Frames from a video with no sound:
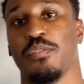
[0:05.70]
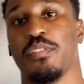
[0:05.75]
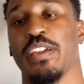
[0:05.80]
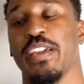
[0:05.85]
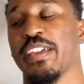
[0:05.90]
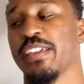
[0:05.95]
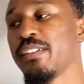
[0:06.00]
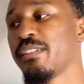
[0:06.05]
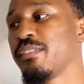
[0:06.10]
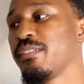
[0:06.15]

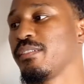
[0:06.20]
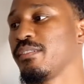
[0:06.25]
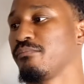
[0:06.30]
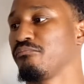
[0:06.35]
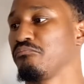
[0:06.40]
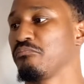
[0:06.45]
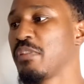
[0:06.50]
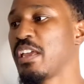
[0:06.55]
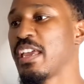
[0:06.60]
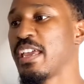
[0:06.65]
okay?
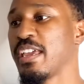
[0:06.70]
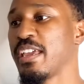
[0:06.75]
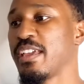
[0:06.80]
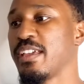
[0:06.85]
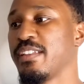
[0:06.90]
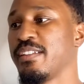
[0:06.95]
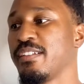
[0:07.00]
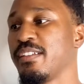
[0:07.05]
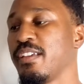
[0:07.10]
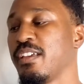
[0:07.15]

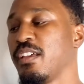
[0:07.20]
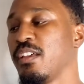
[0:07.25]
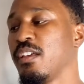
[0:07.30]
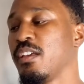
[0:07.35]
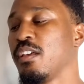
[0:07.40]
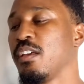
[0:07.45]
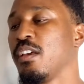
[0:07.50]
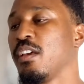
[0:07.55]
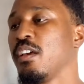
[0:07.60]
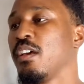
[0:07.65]
And
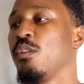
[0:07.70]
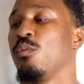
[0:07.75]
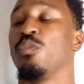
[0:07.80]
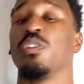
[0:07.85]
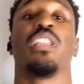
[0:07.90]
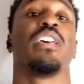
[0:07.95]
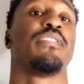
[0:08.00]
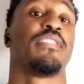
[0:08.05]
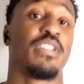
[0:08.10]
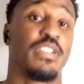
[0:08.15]

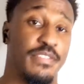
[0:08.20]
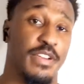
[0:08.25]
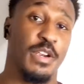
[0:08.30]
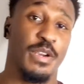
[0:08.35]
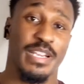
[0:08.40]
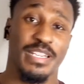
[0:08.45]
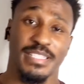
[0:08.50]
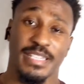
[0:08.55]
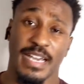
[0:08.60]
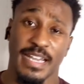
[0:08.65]
we live in a
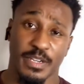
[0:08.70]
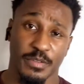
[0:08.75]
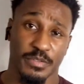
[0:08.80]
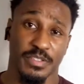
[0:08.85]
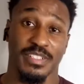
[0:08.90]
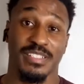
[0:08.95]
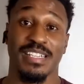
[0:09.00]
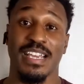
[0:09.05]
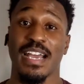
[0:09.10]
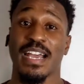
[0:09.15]
very entitled
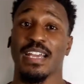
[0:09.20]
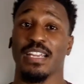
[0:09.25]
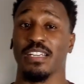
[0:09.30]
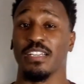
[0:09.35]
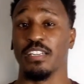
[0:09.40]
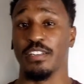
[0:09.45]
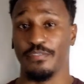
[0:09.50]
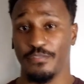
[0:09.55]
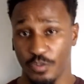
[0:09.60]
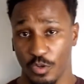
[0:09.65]
society.
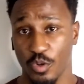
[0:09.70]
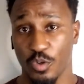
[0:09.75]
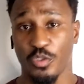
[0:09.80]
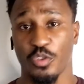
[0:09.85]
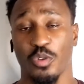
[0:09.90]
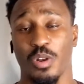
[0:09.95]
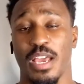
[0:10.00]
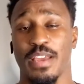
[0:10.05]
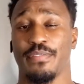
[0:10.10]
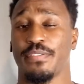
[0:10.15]
And if you go
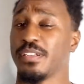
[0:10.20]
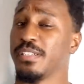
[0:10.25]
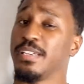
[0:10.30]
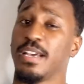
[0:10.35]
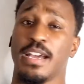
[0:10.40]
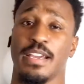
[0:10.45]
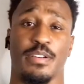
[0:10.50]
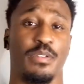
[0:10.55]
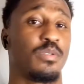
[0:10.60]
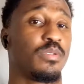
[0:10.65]
through life
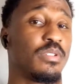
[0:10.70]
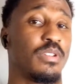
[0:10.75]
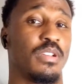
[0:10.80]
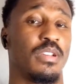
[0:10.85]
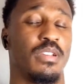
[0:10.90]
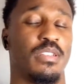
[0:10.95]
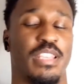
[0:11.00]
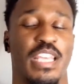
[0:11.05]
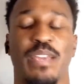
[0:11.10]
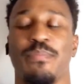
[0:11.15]
entitled,
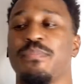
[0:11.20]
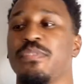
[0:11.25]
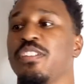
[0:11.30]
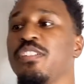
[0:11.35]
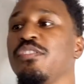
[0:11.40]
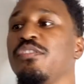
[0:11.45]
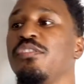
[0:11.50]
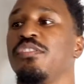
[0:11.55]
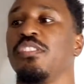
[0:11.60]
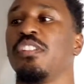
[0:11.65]
that
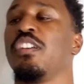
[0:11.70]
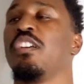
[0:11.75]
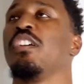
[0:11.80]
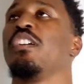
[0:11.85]
means